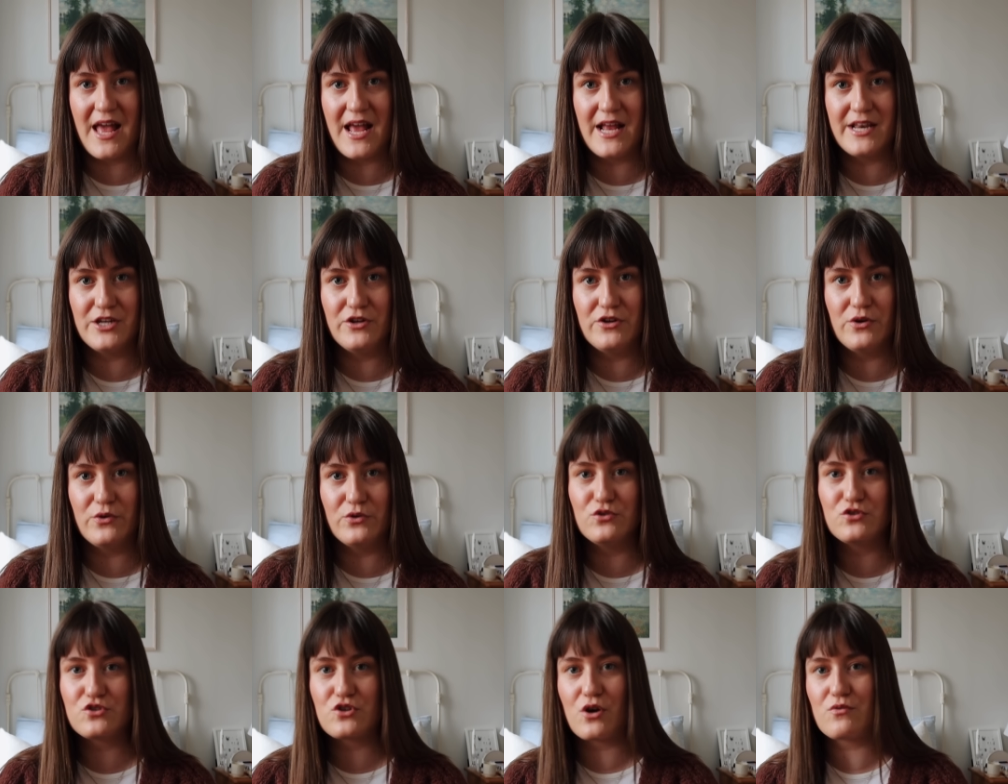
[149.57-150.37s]
and you know,
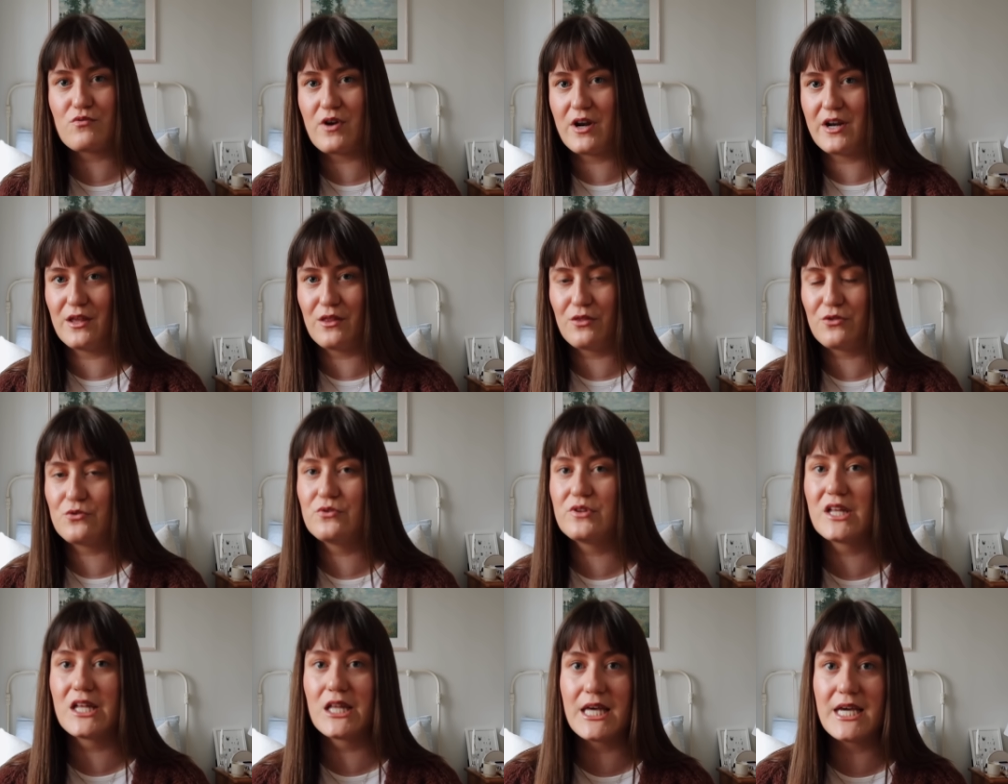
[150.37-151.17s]
you start running
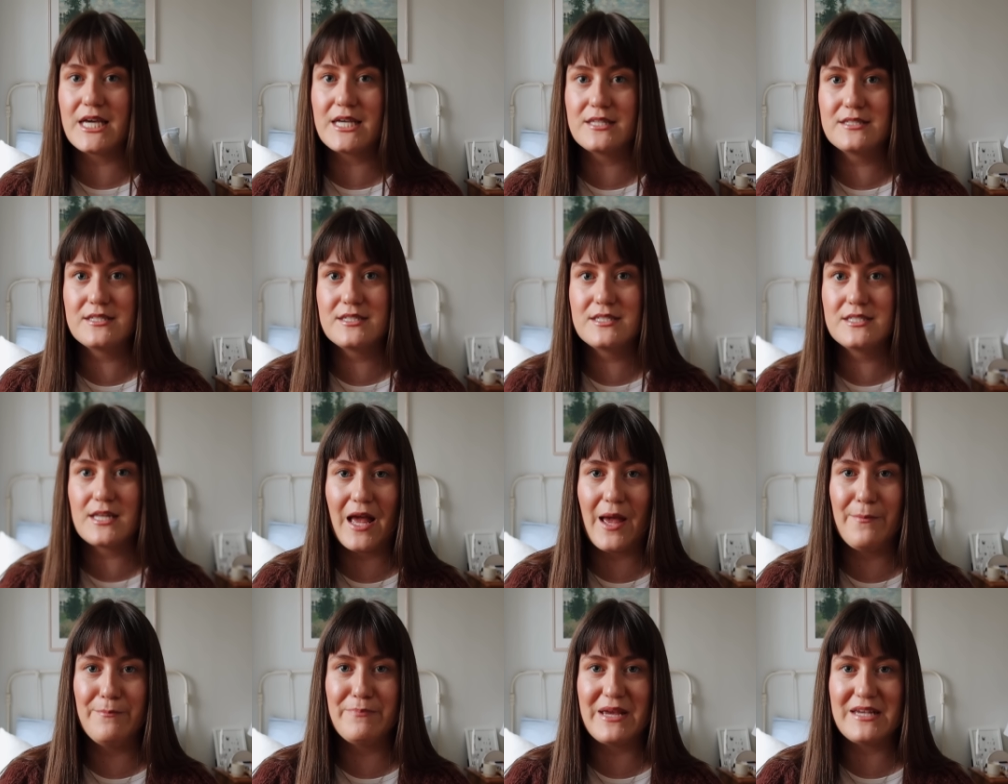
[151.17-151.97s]
through the list
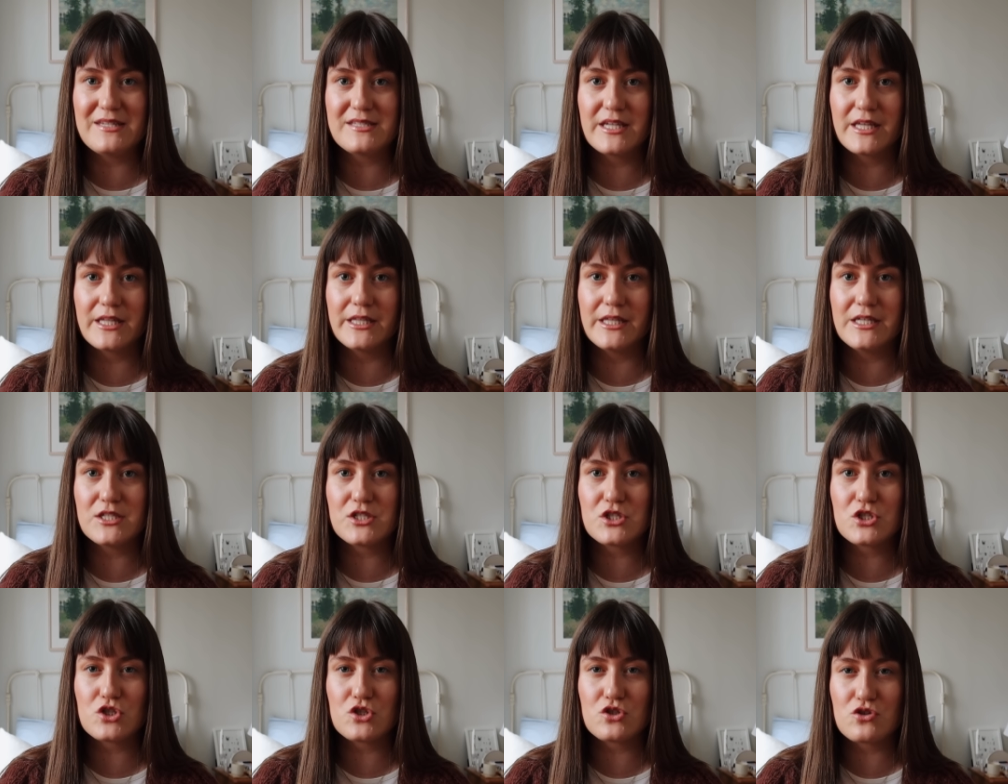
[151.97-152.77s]
and basically
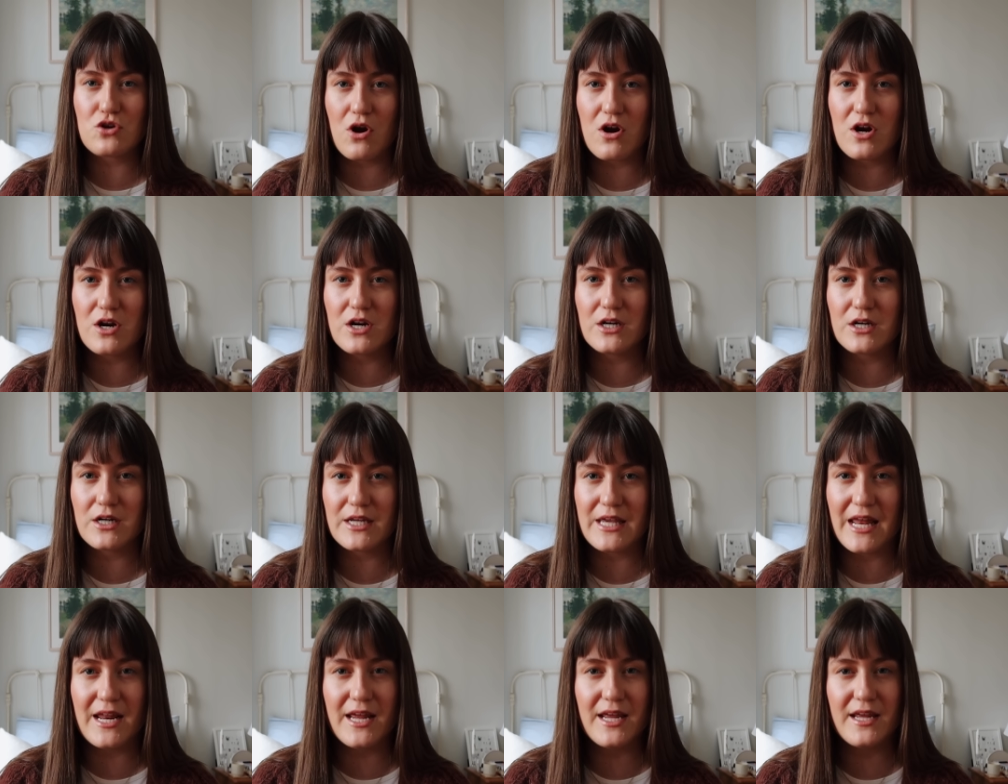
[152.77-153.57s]
start
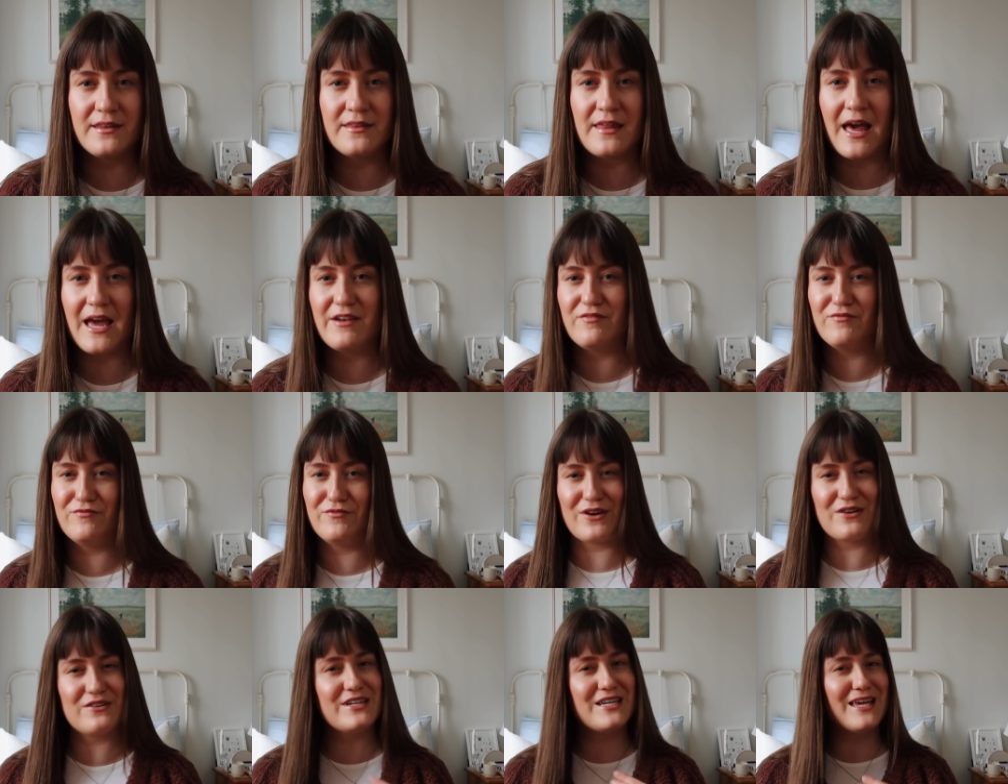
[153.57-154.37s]
getting that
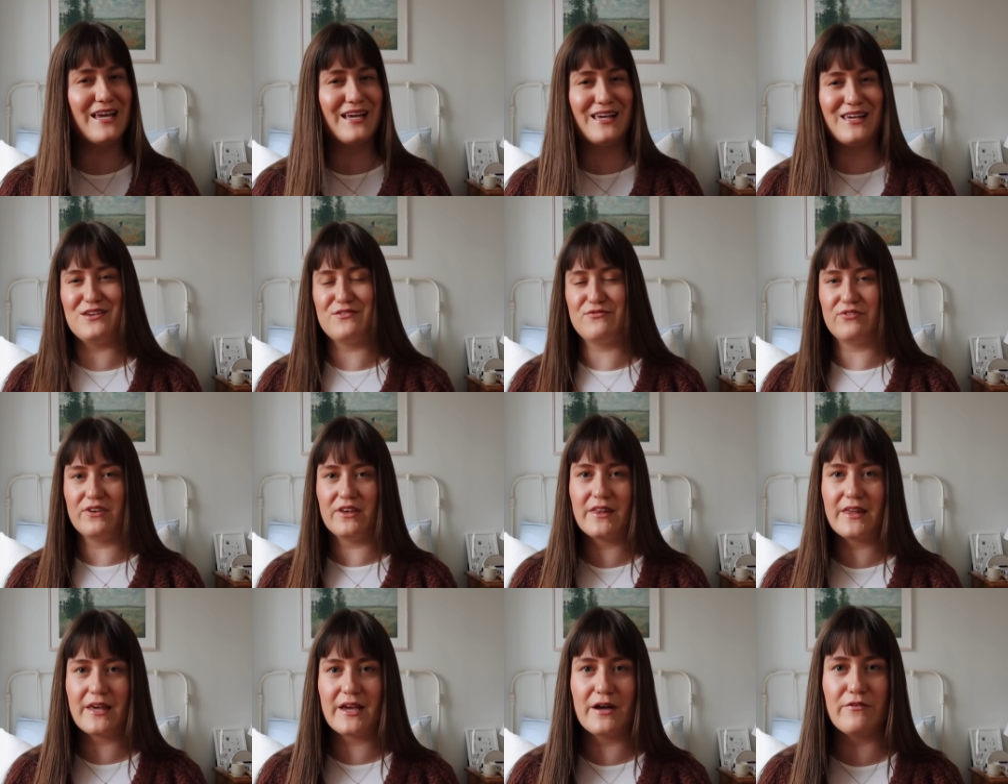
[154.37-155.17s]
very icky
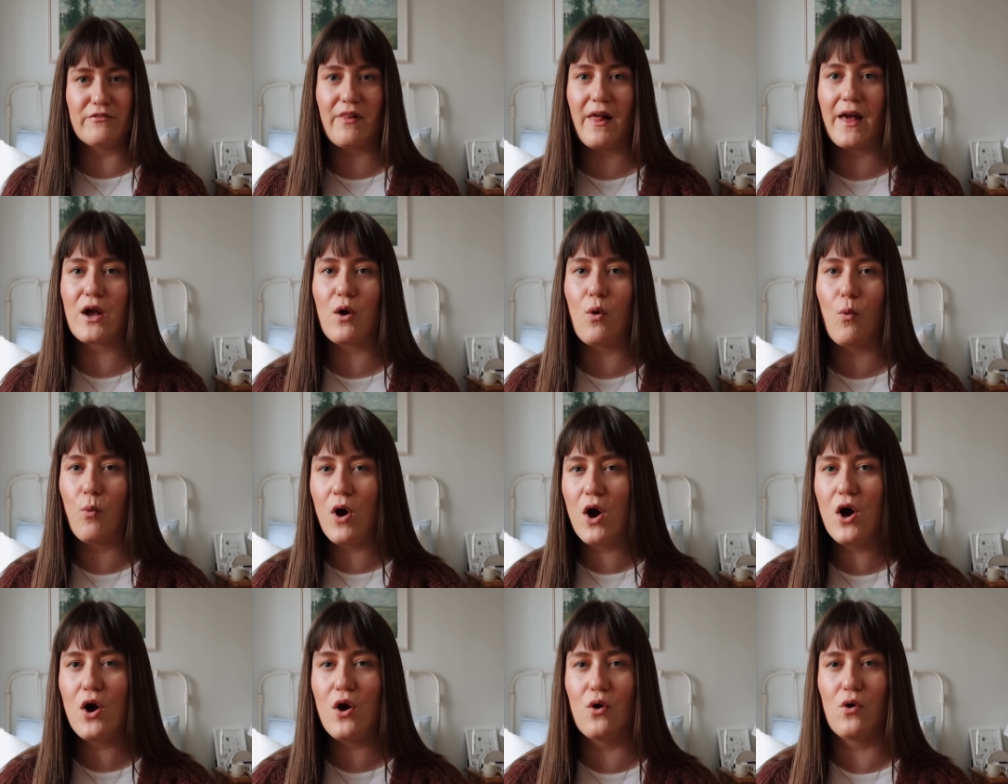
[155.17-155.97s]
feeling of like,
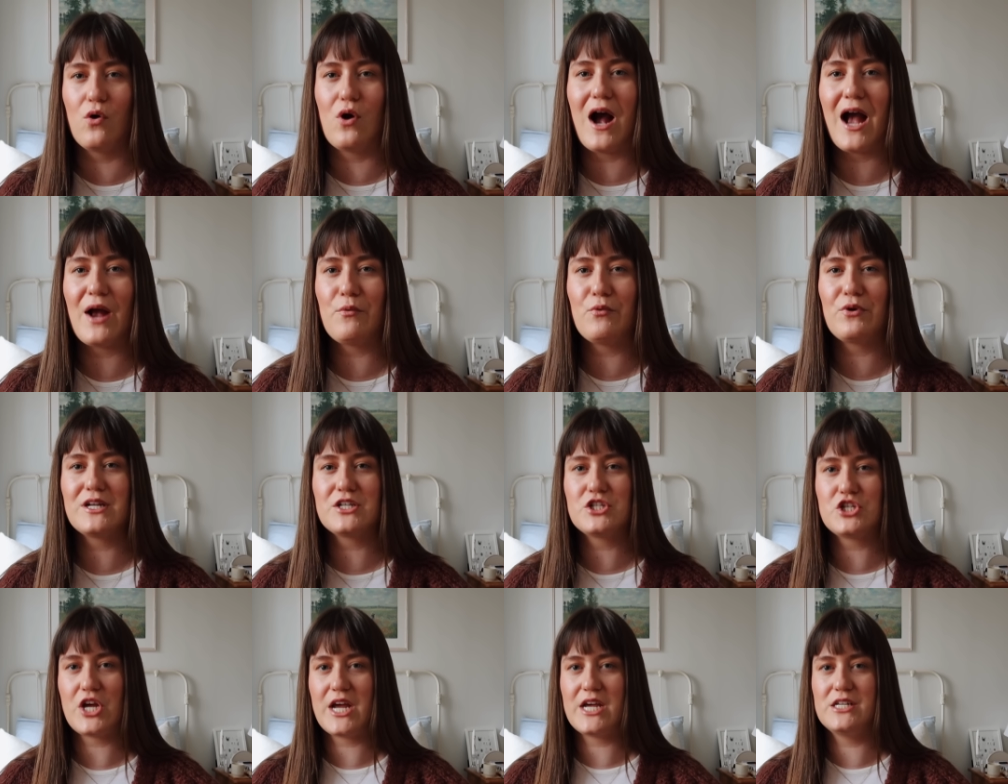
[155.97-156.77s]
whoa, I
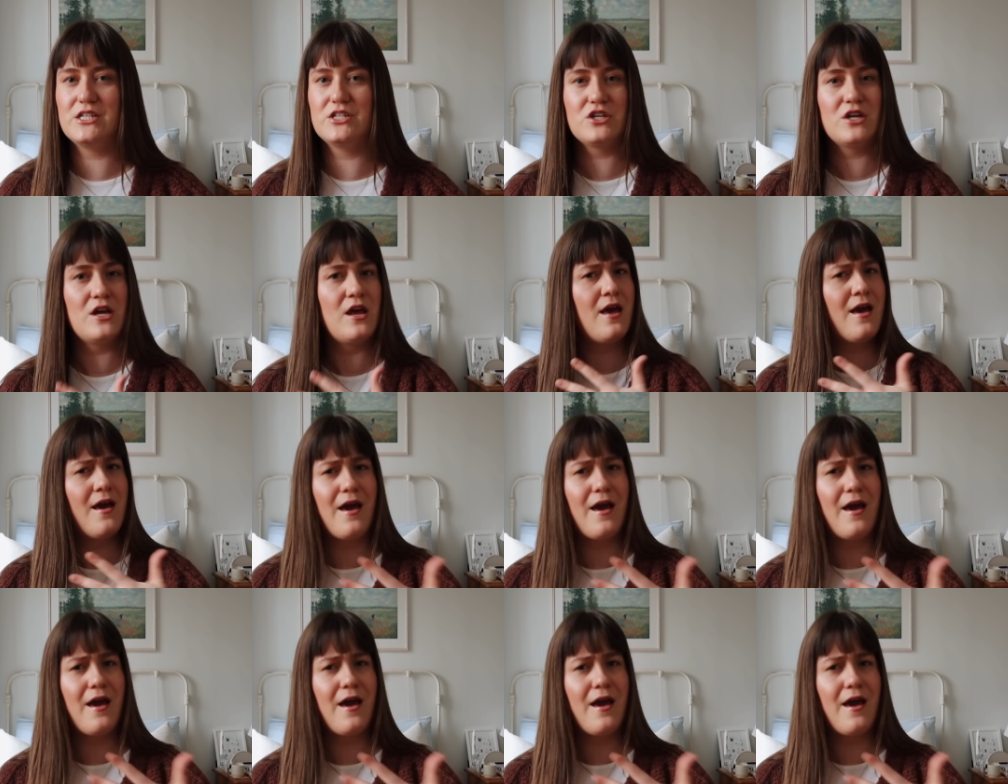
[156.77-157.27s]
wanna change